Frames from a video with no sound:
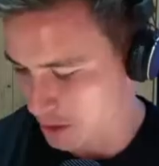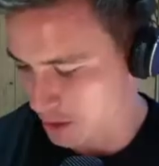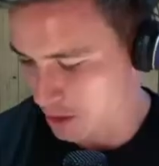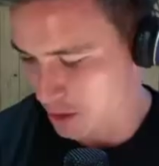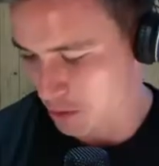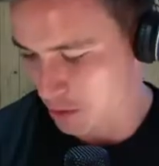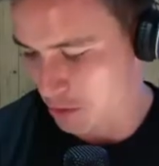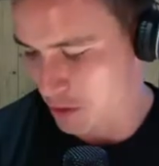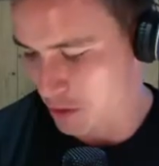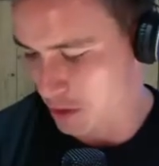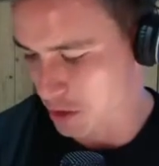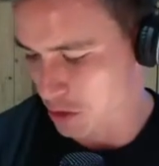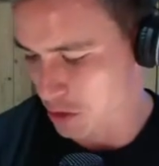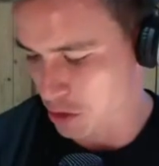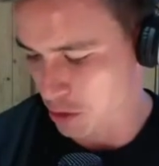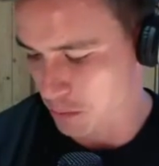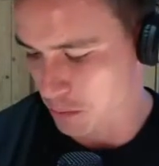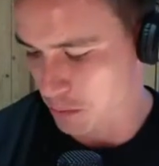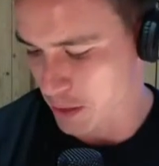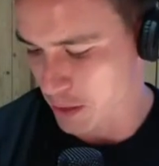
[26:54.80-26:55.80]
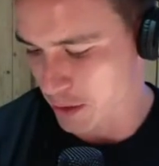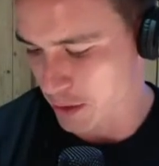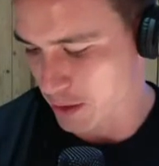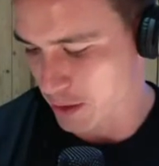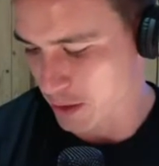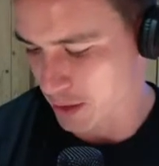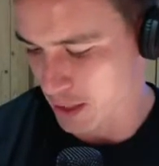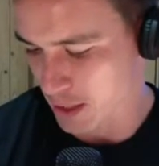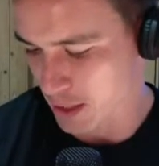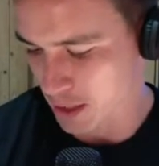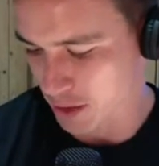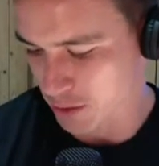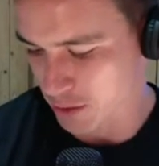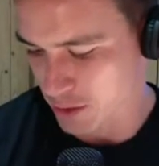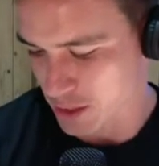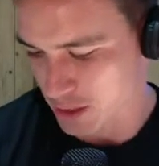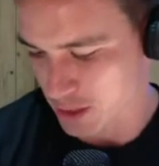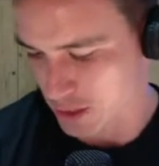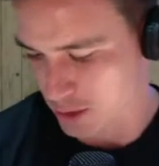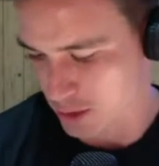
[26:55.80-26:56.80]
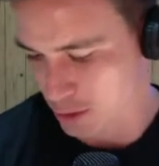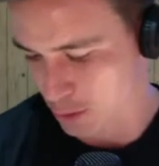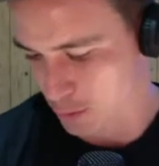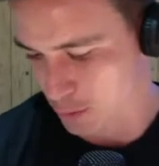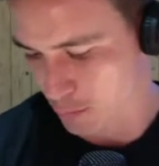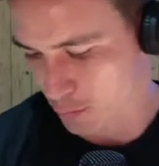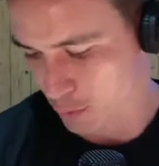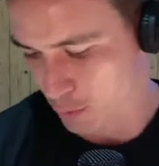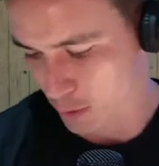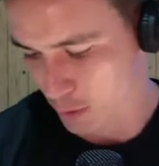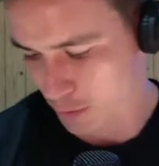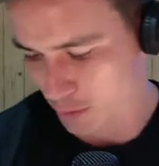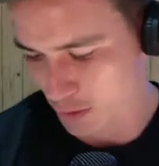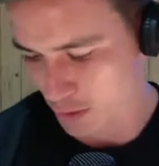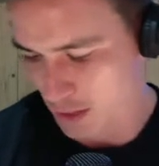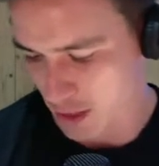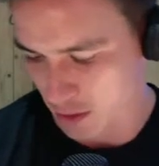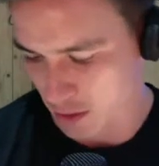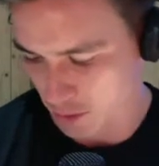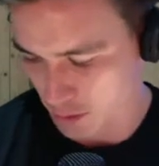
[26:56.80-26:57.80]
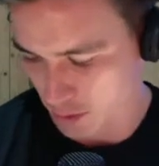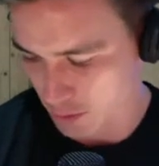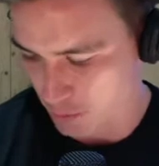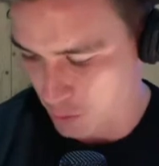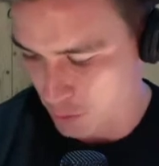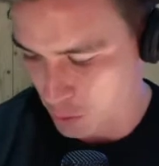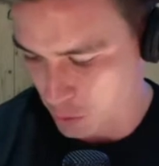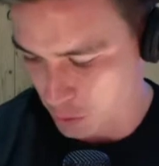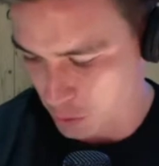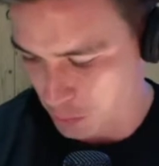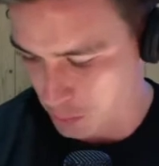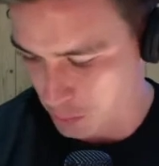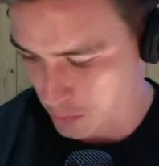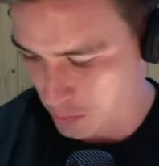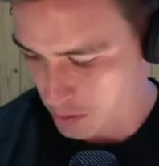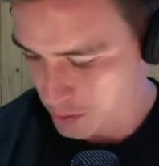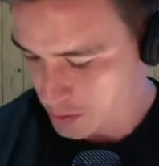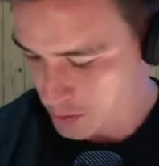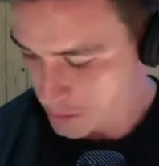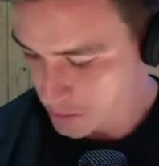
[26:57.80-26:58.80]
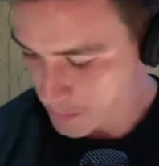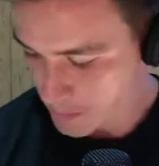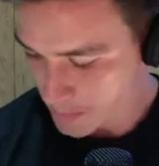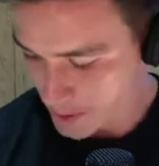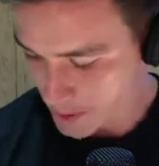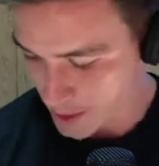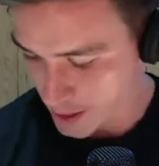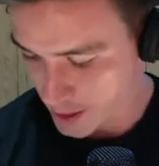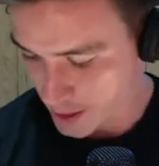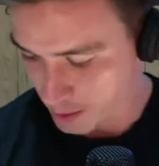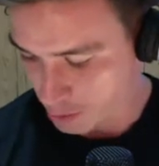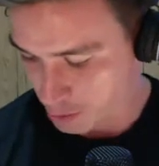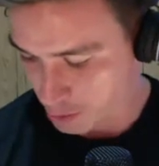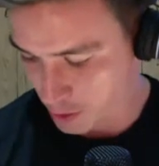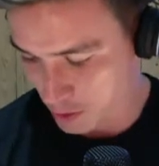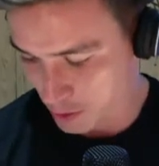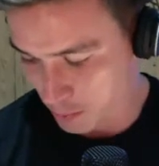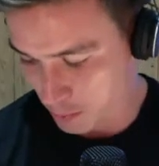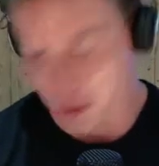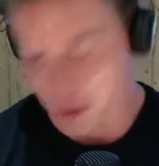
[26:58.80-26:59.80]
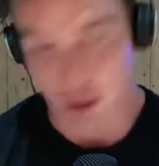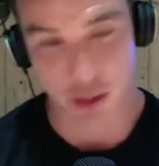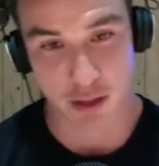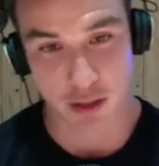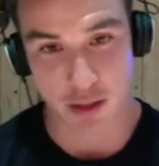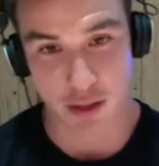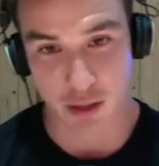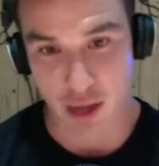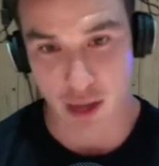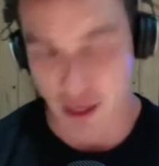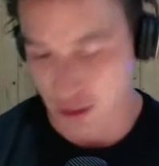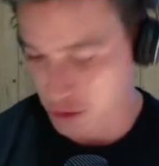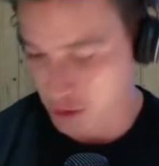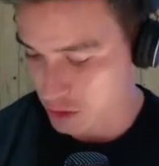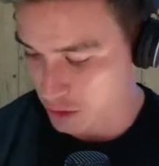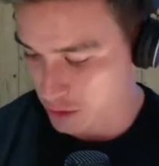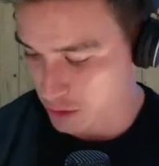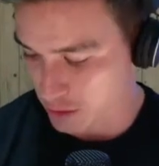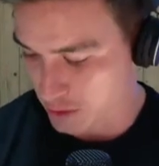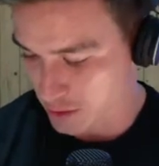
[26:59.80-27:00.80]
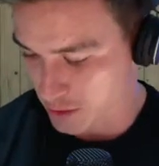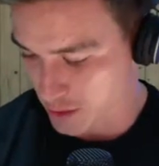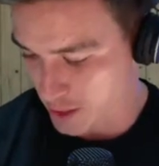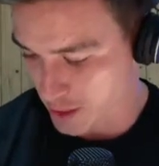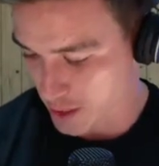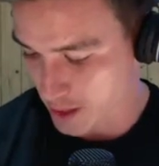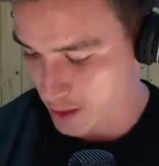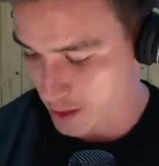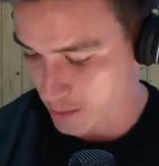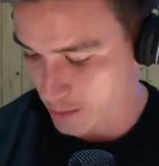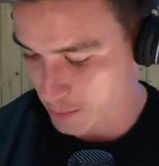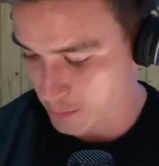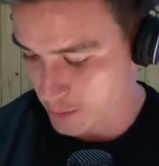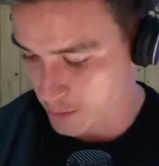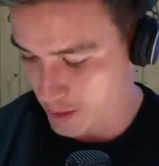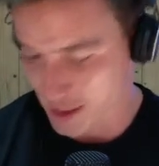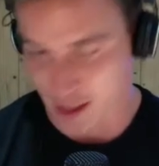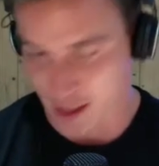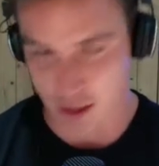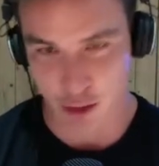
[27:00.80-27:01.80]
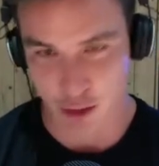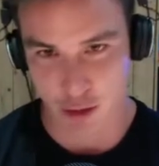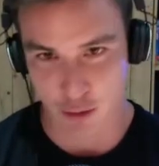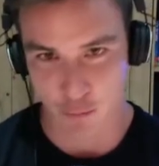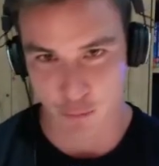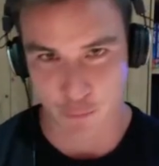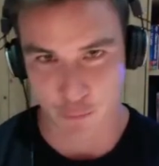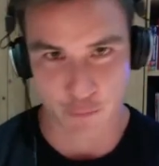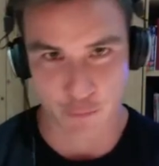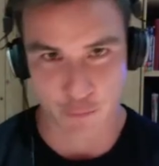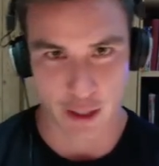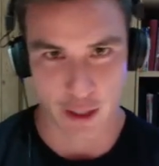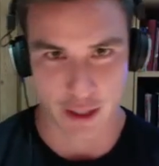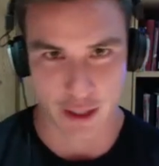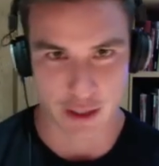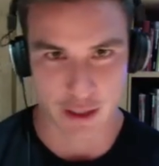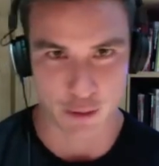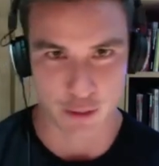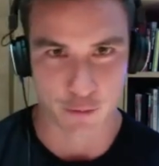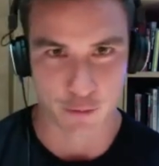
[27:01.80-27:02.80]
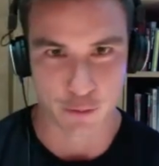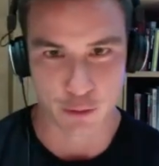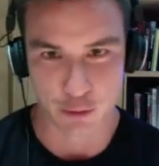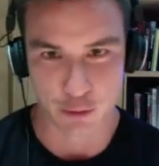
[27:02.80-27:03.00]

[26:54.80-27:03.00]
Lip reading: did a really good job there at categorizing it into those 4 different categories: volume, chronic depletion of glycogen, and that's just a fuel